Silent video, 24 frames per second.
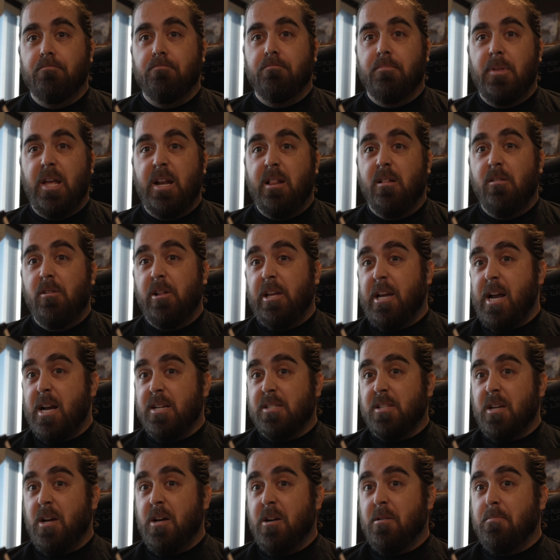And it only
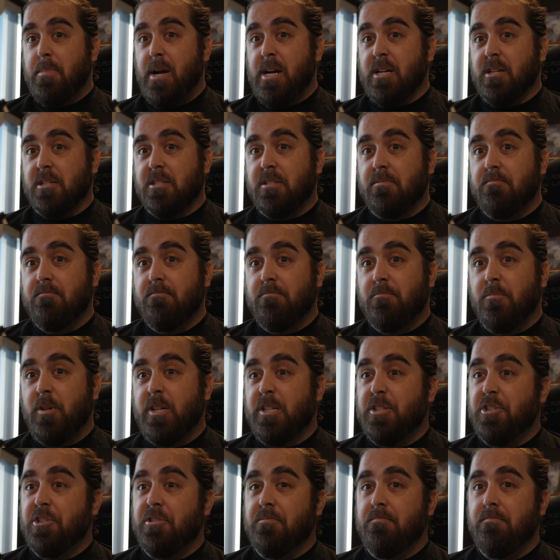costs $100,
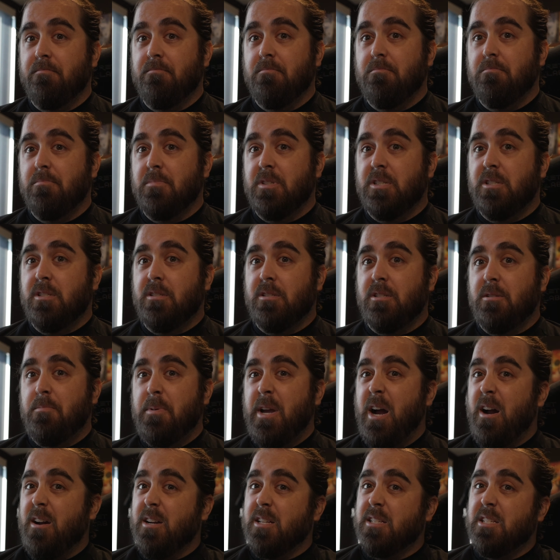which, to be
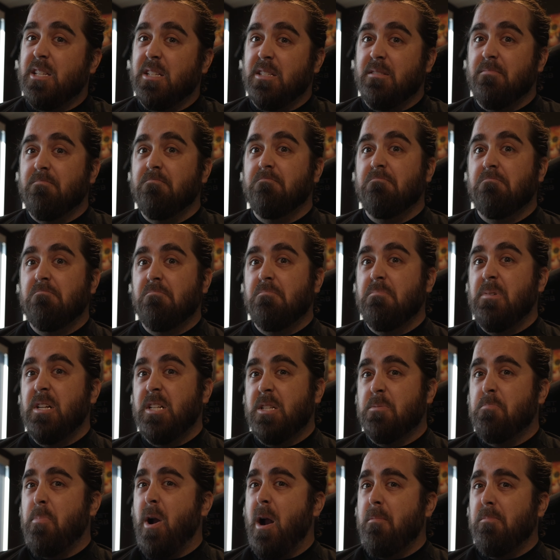honest, it's
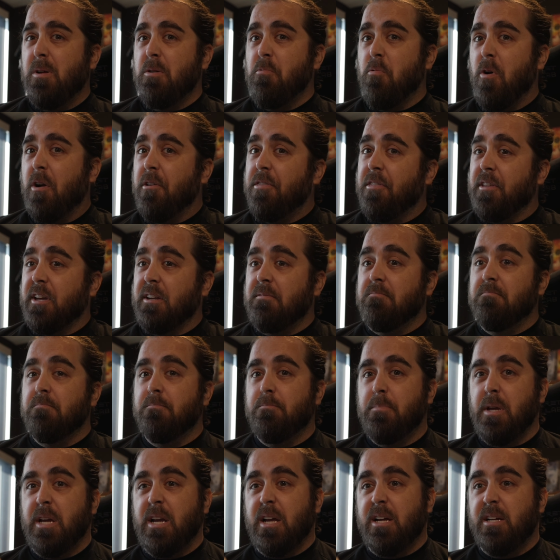probably worth it,
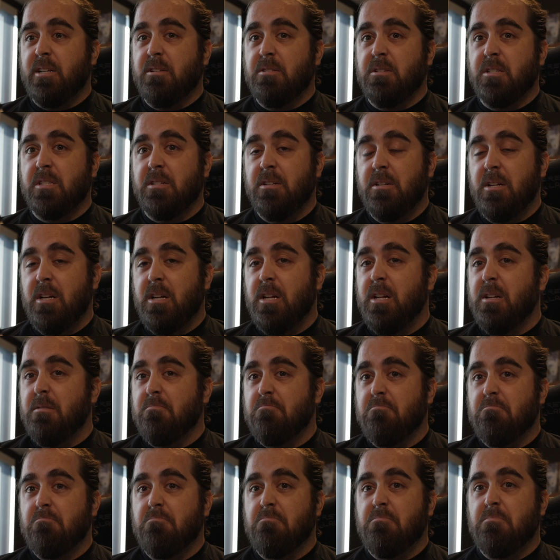because
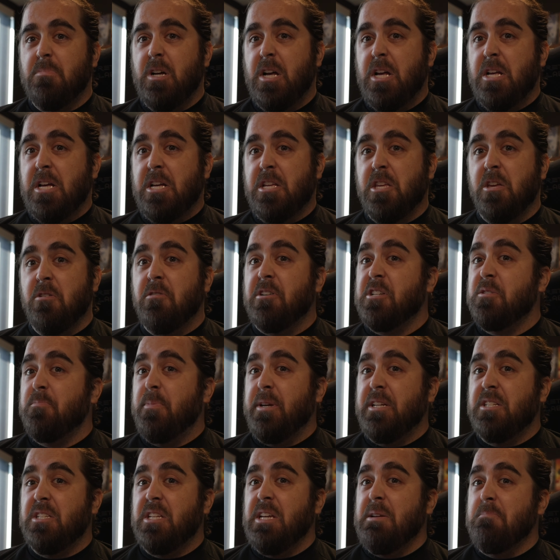a
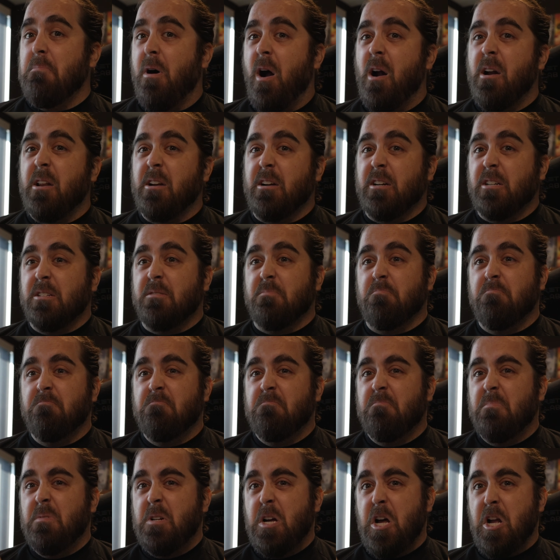USB-C monitor,
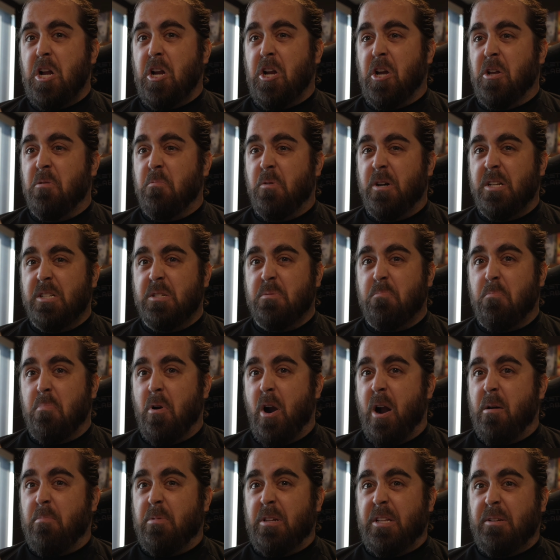a good one's
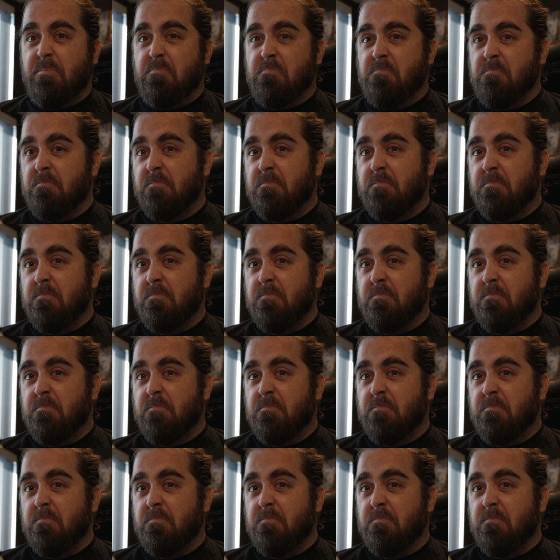probably